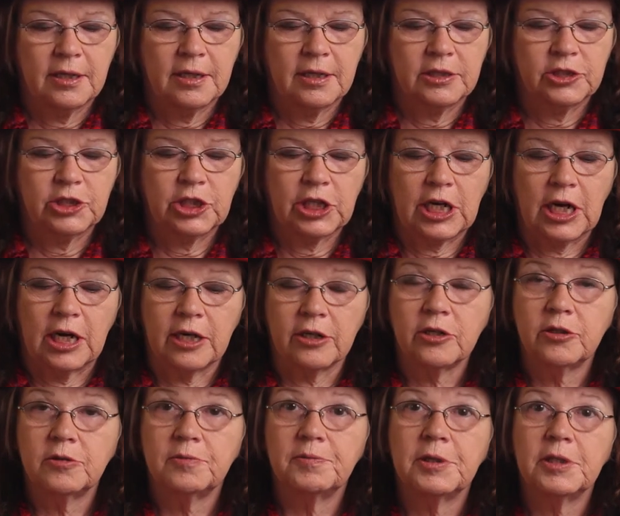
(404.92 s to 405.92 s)

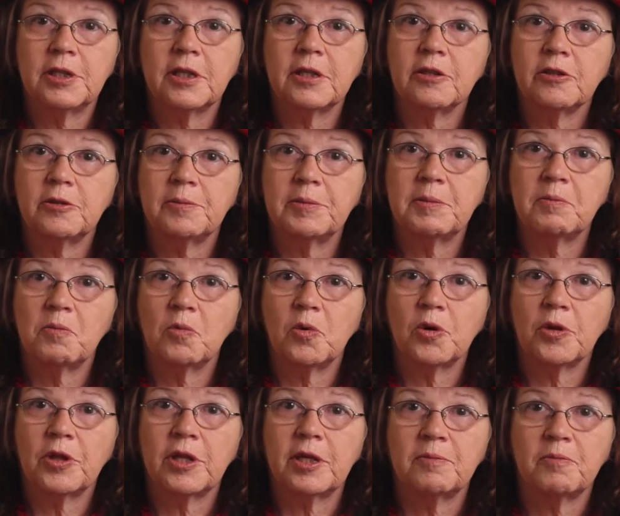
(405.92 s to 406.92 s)
Chicago, but a little bit
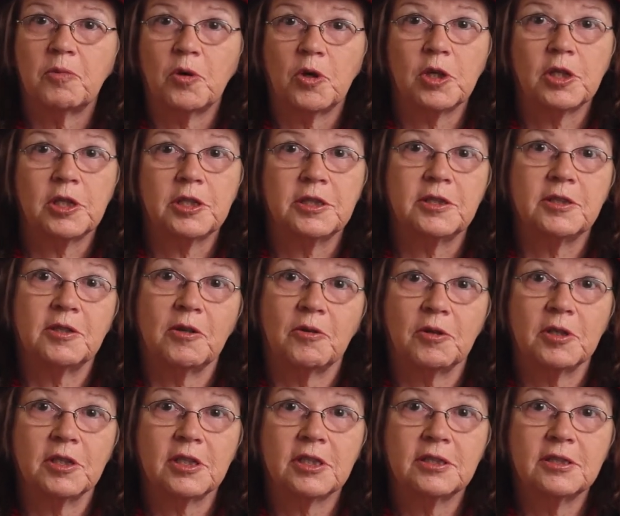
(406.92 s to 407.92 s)
more than Portland,
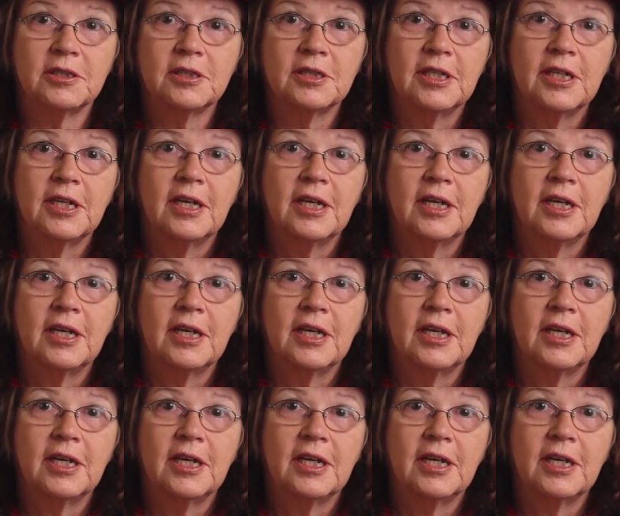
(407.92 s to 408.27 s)
Oregon,